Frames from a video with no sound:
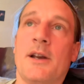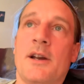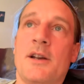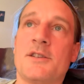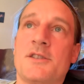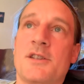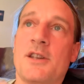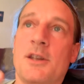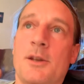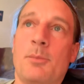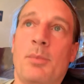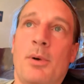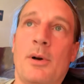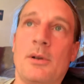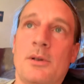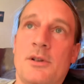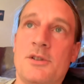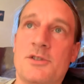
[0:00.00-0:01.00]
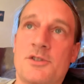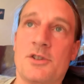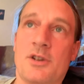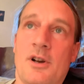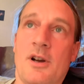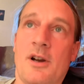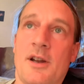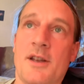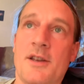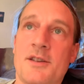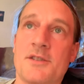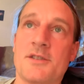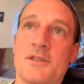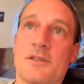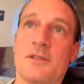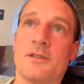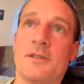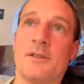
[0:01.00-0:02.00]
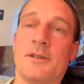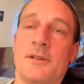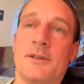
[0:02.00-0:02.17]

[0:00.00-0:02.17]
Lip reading: And he apologised.